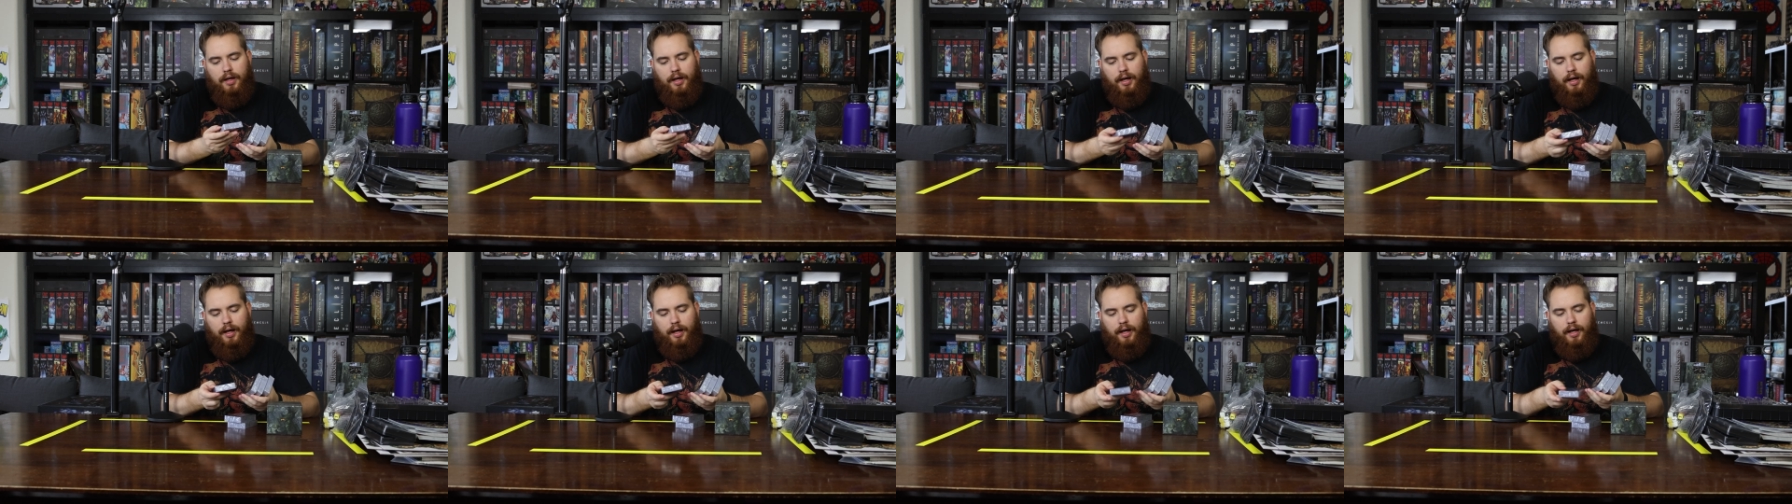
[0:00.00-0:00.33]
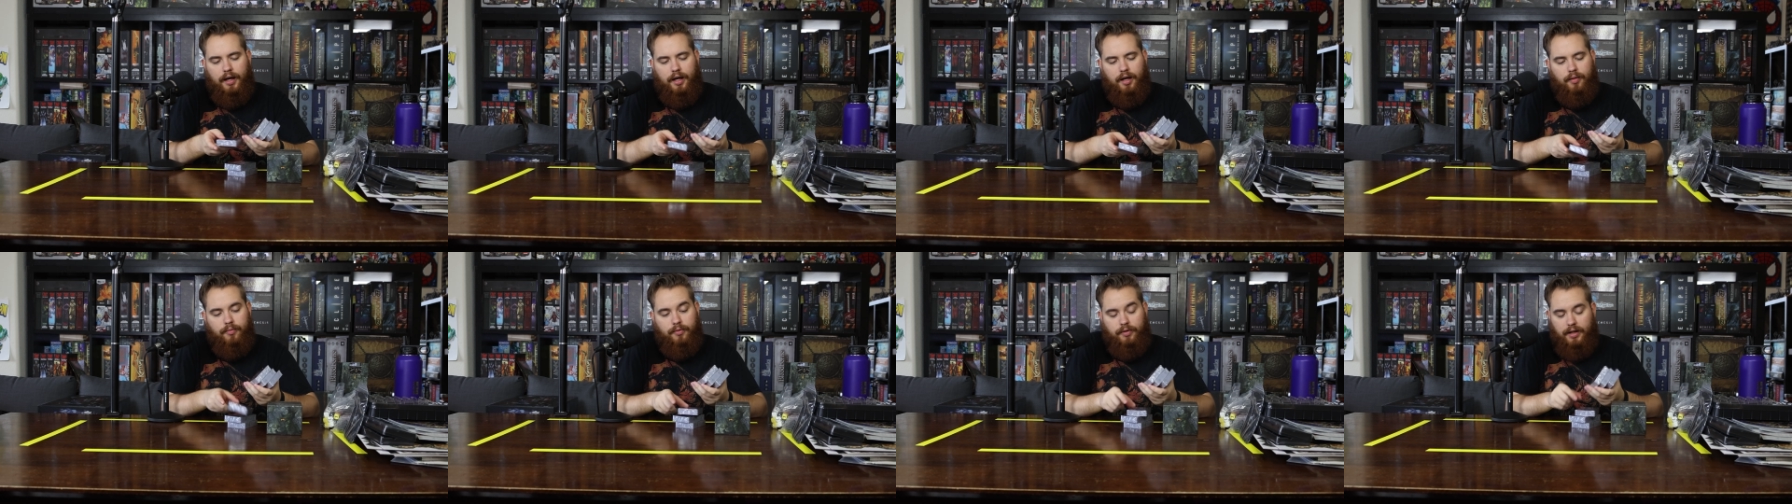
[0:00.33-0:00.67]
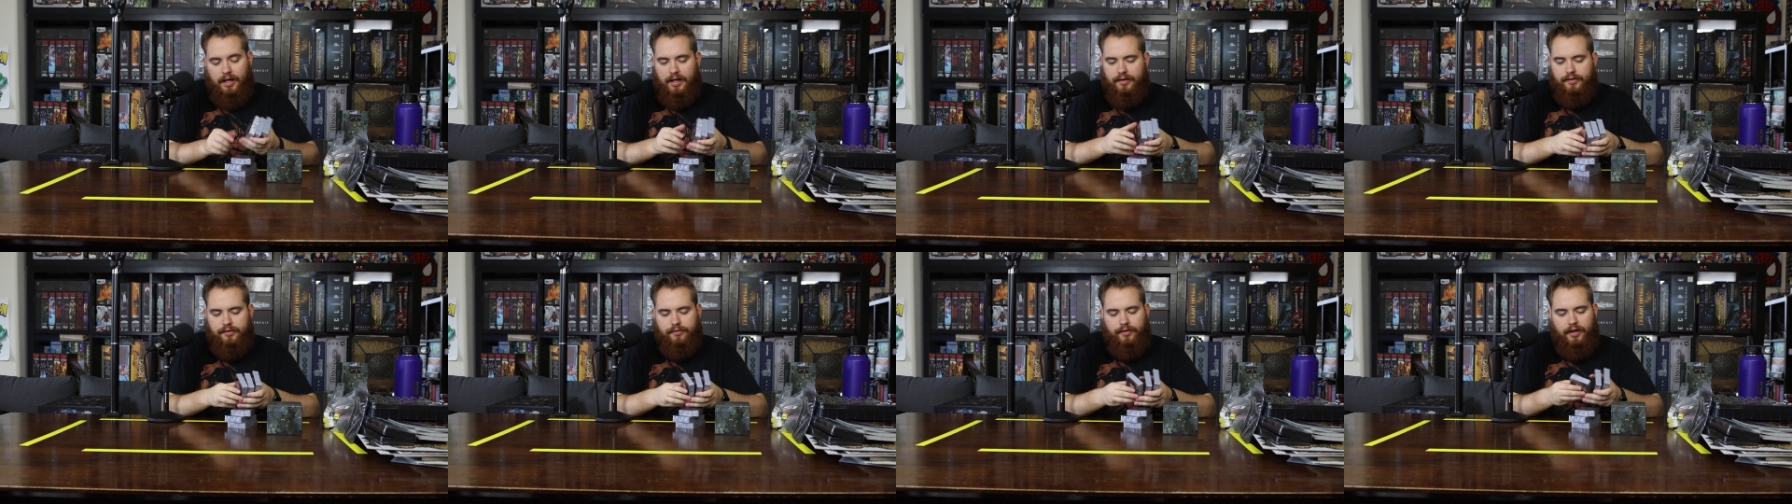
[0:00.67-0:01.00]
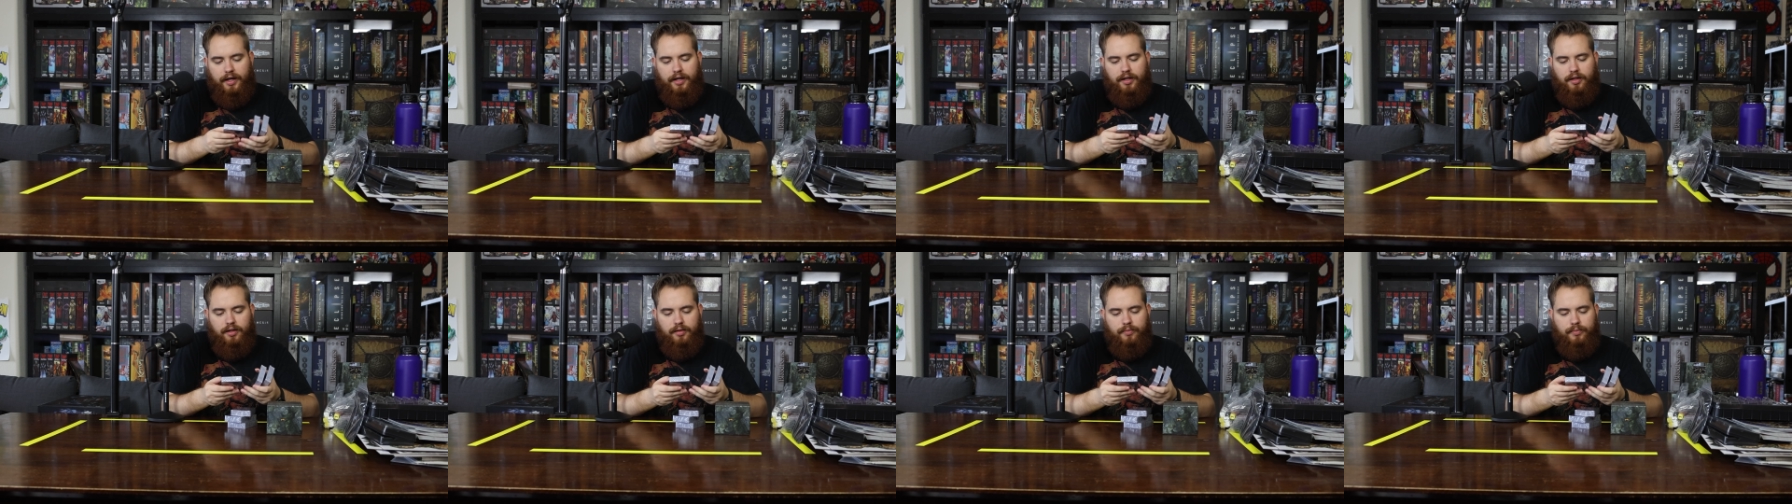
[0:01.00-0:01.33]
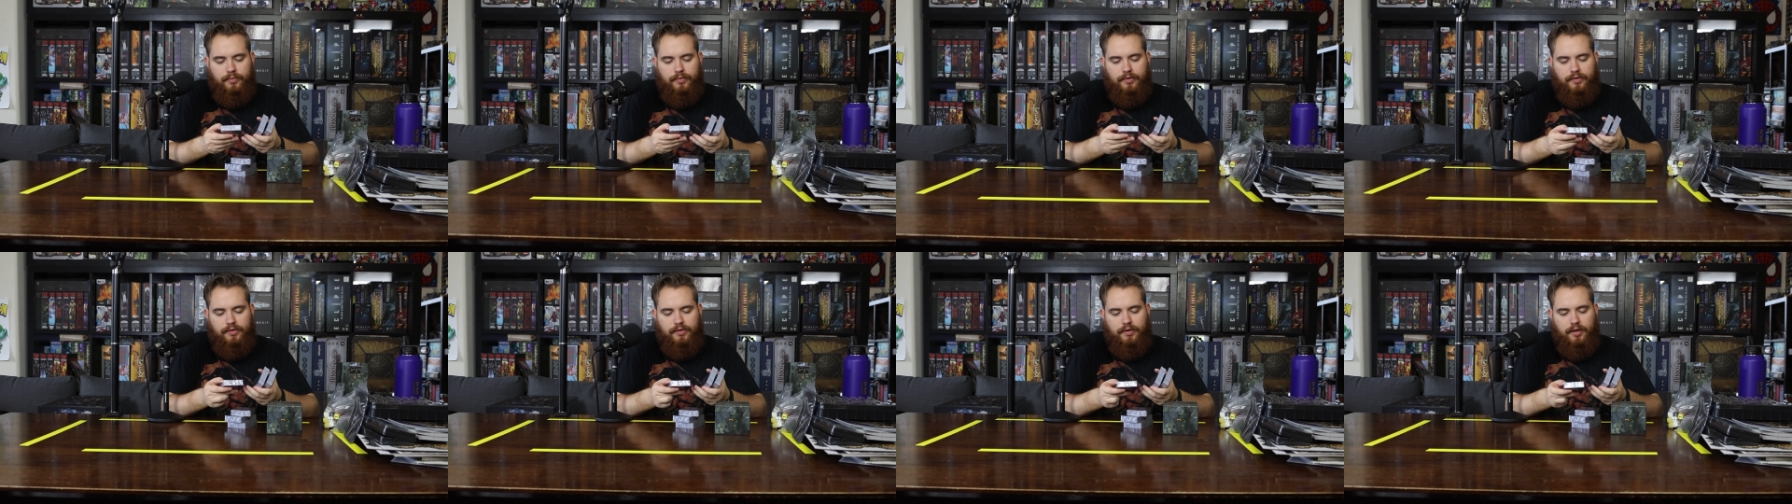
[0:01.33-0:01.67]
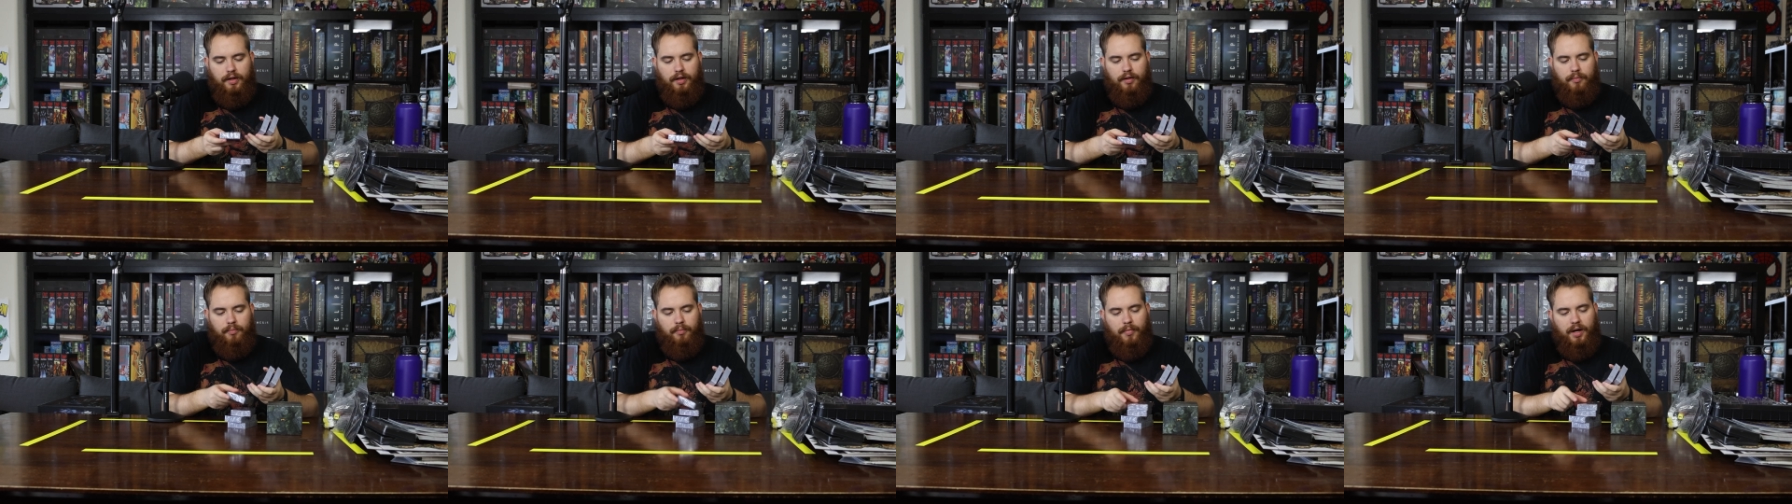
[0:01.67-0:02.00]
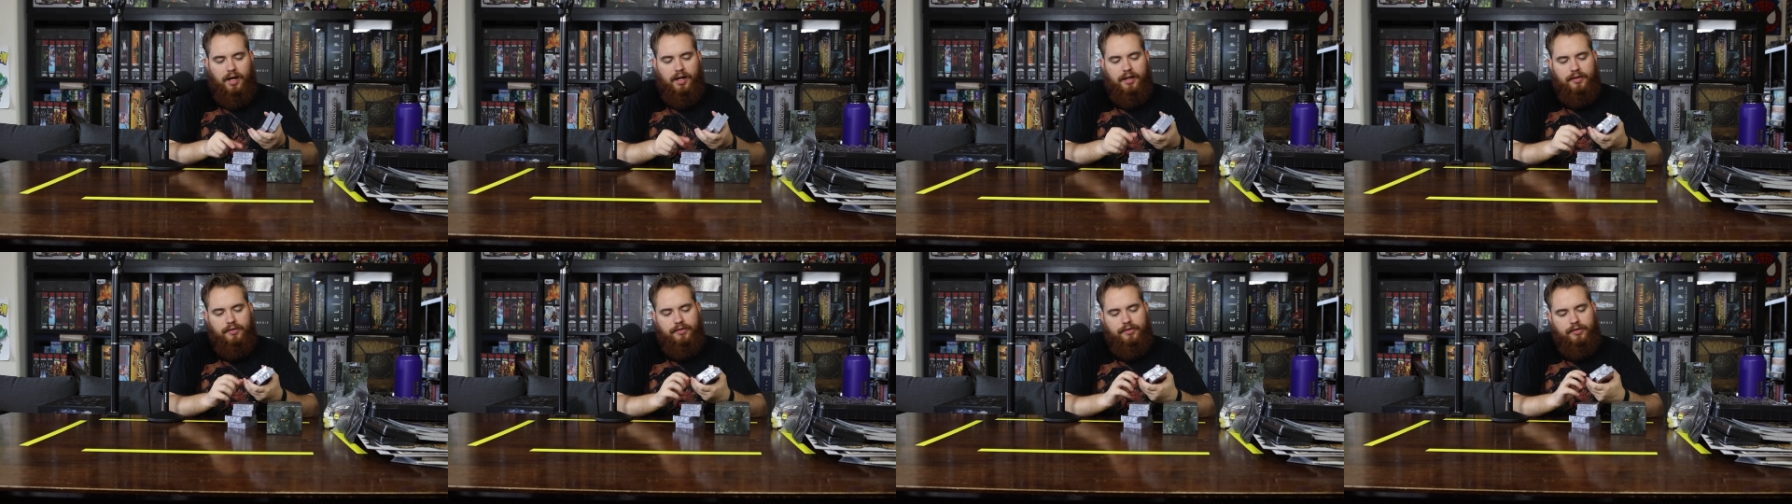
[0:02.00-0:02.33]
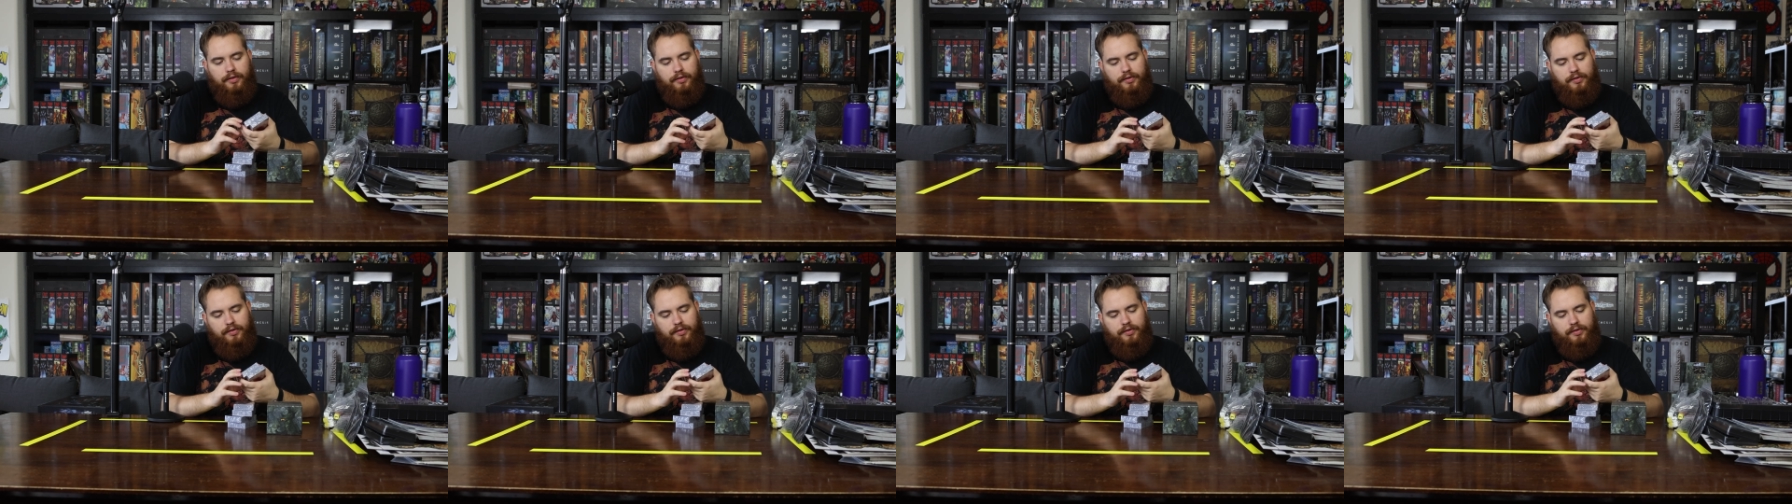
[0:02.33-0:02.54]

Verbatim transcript: Uh, lots of items. Monster